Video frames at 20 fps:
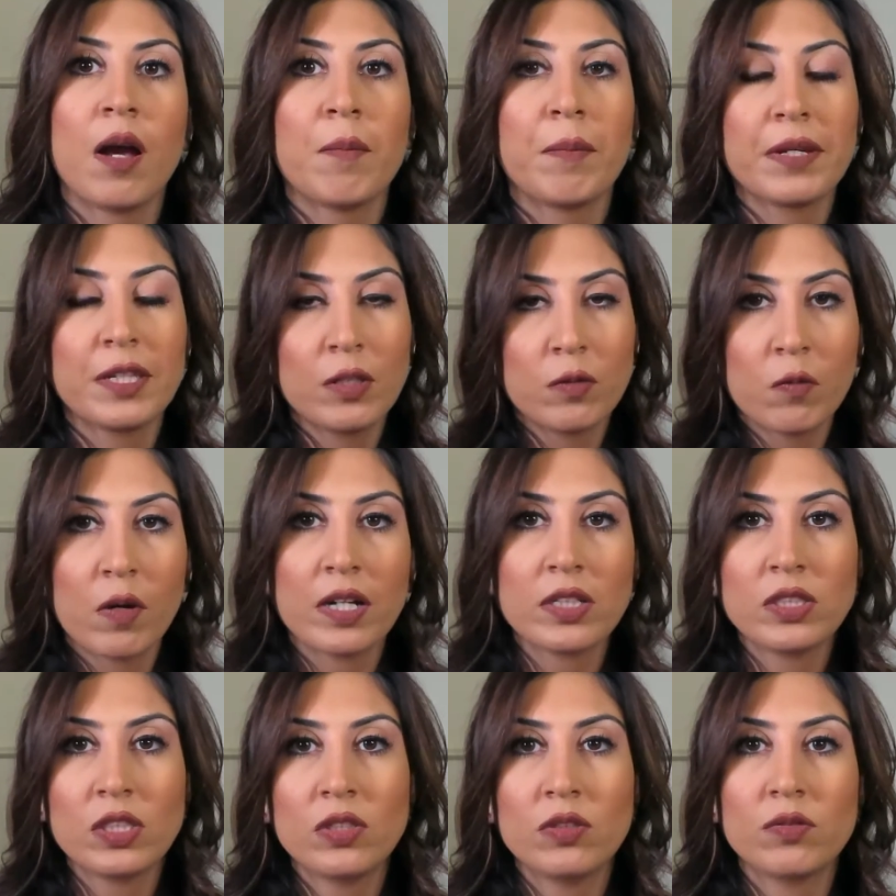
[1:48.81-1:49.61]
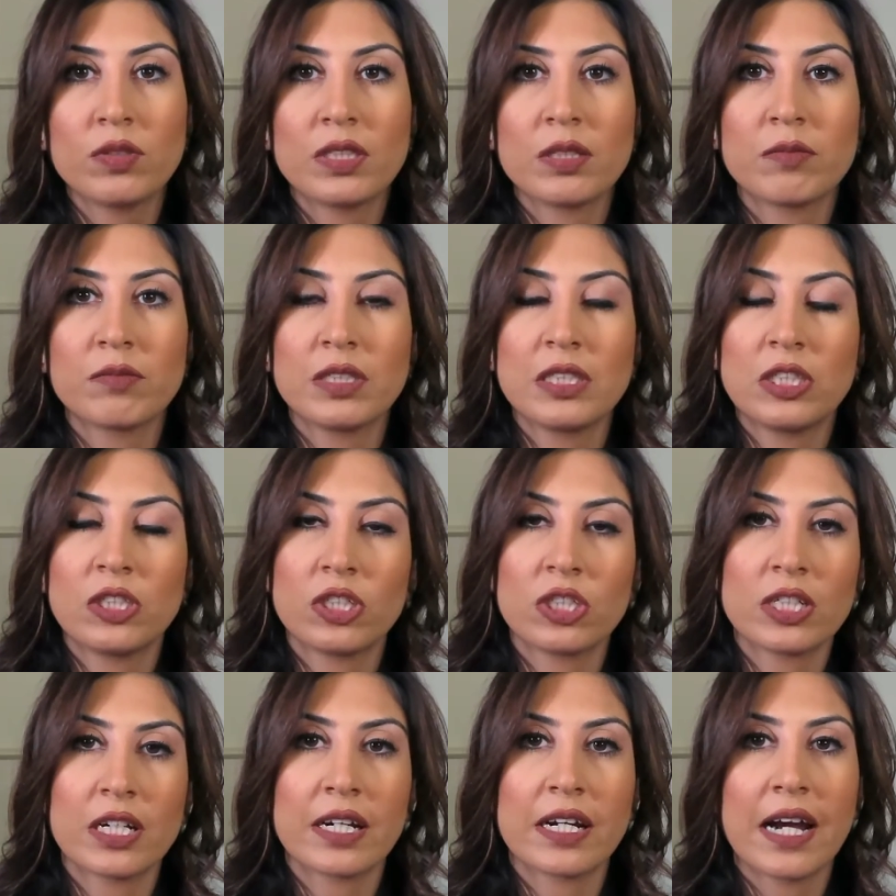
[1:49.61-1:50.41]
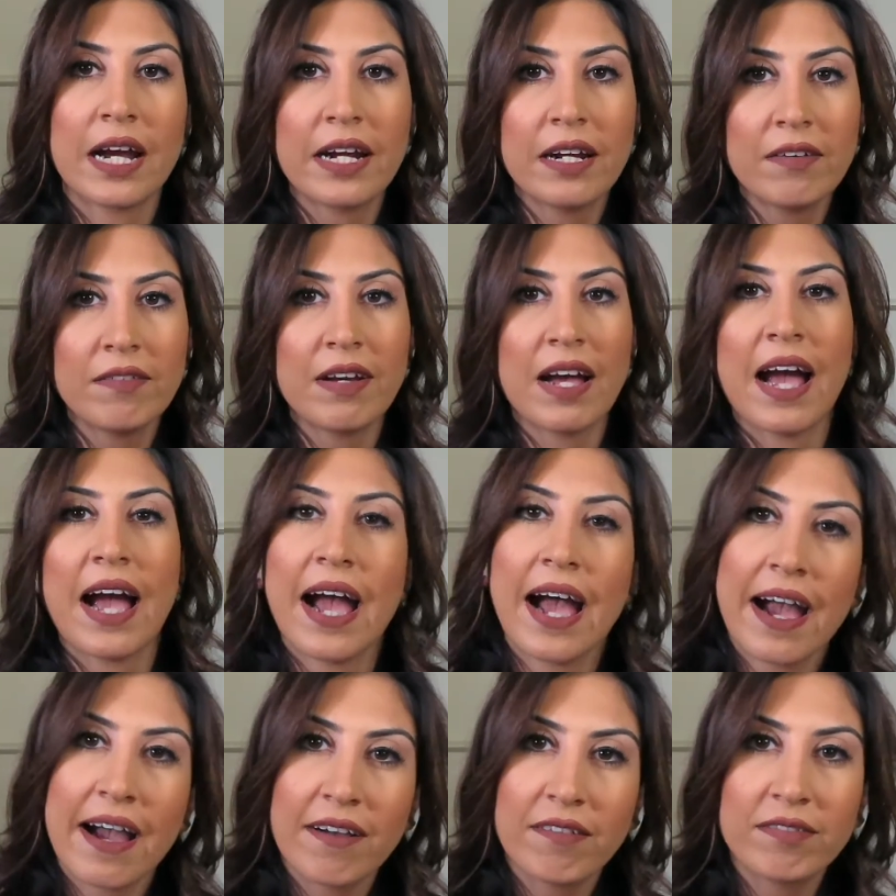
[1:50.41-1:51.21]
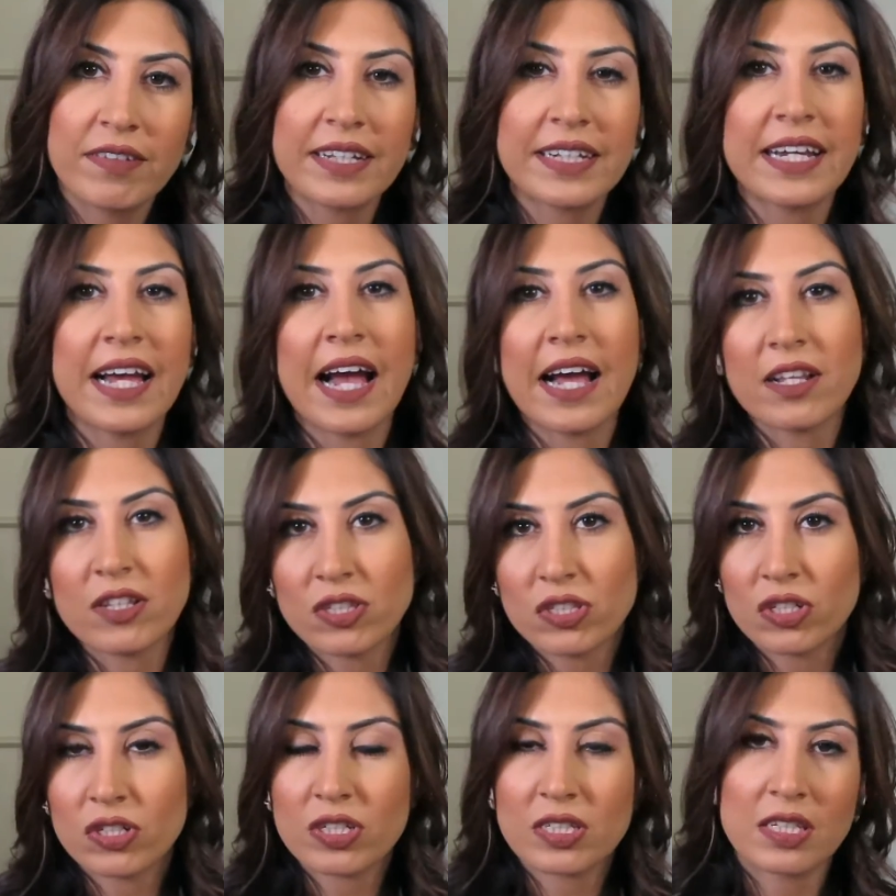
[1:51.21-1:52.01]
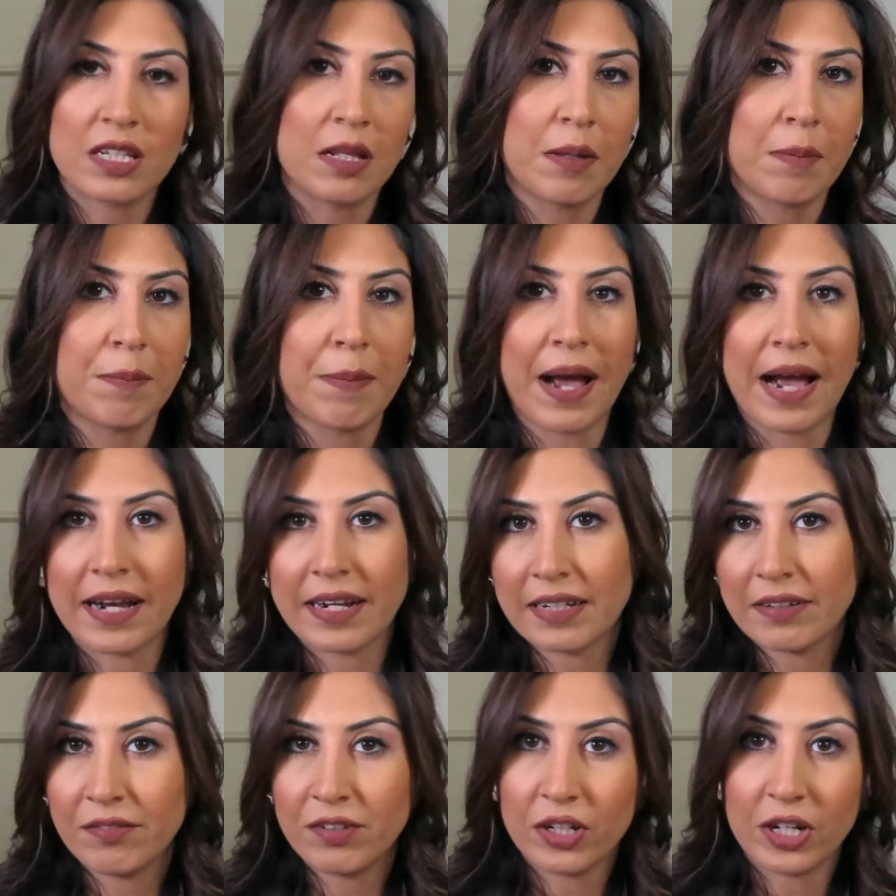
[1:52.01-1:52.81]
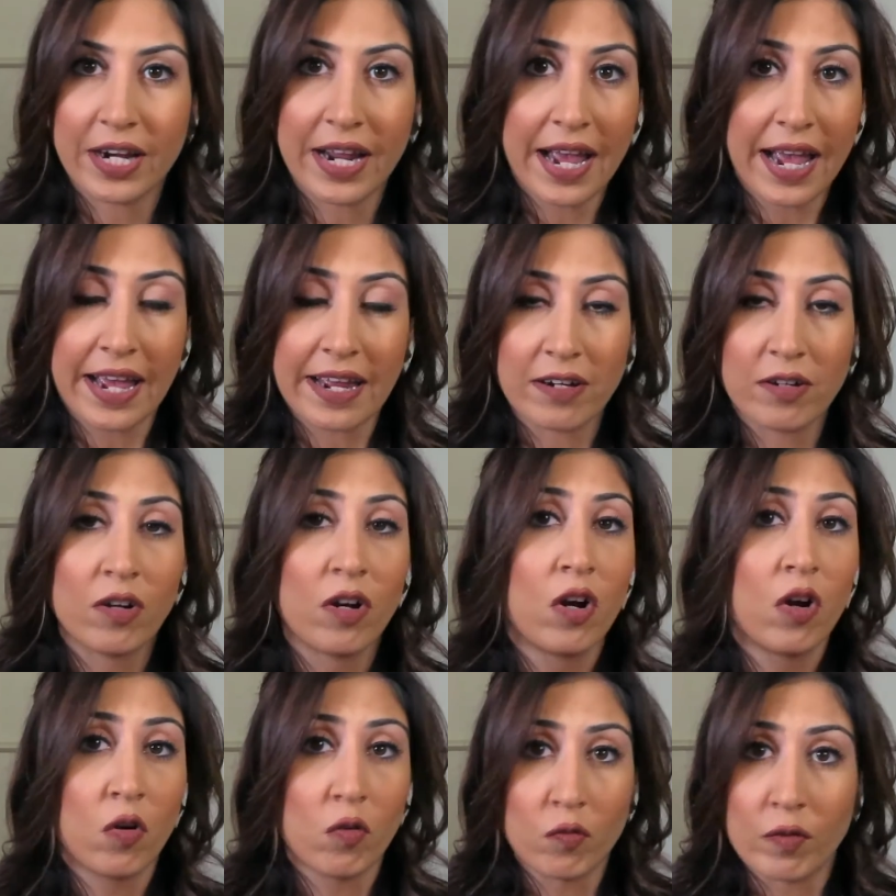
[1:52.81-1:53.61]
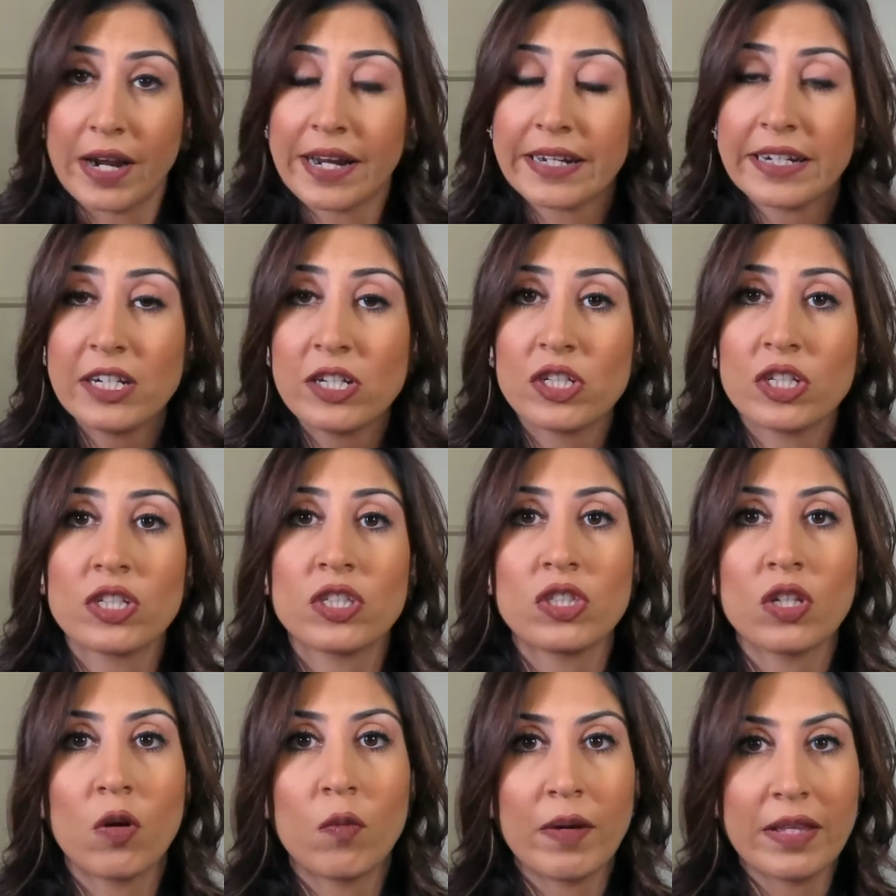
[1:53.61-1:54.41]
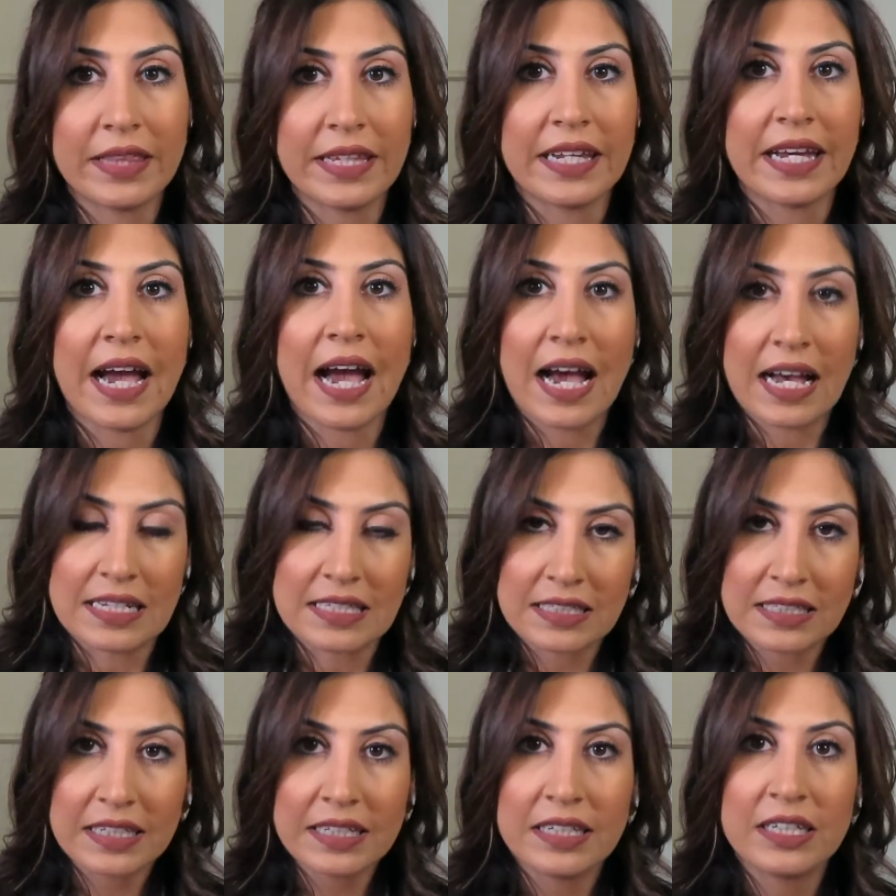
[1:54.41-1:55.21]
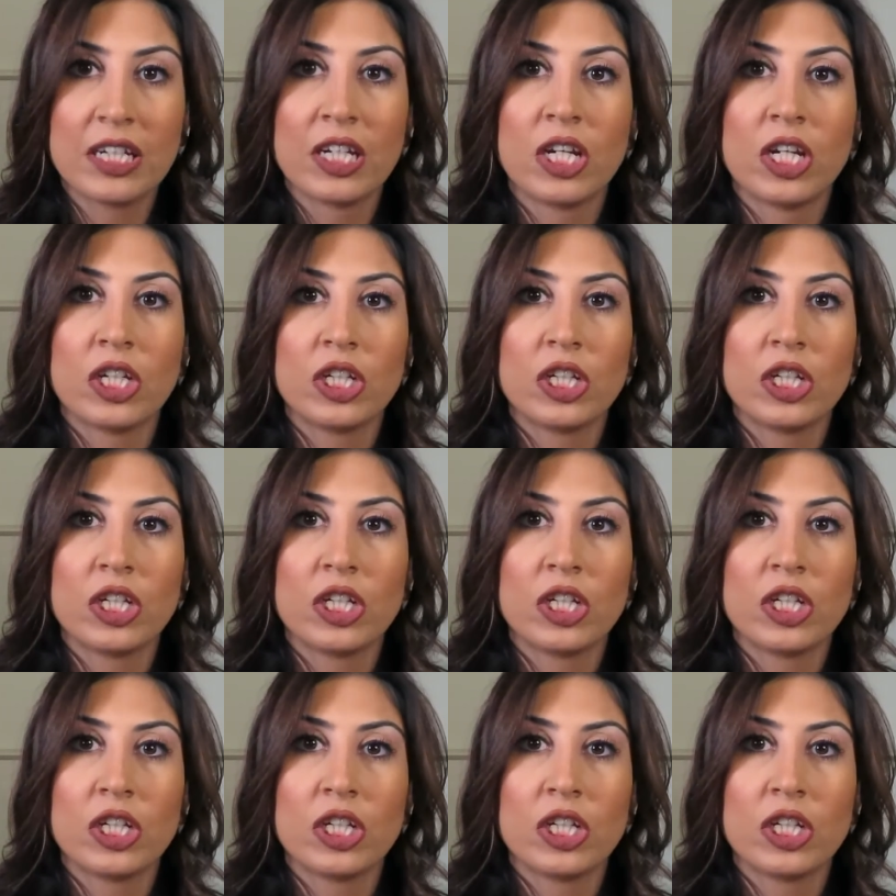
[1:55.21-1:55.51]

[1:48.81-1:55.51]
but you want to do some research and kind of have like answers in the back of your head ready, just so when they ask it,